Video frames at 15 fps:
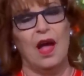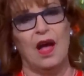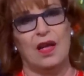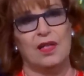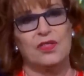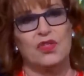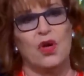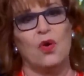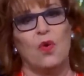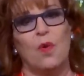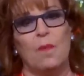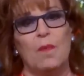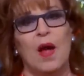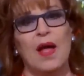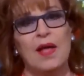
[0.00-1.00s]
Uh,
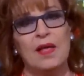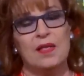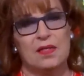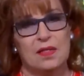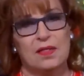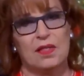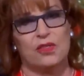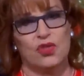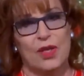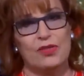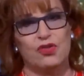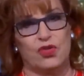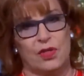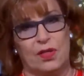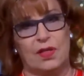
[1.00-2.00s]
so my mm -hmm.
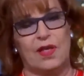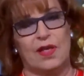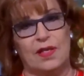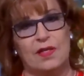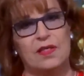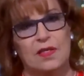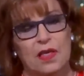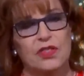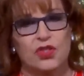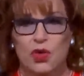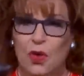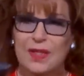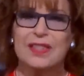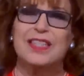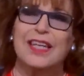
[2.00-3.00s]
suggestion is
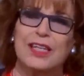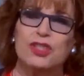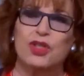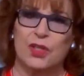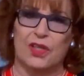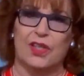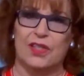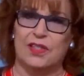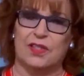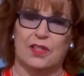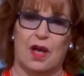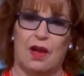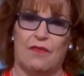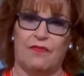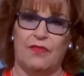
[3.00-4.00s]
start teaching this
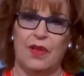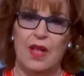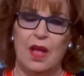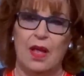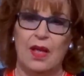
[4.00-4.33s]
stuff.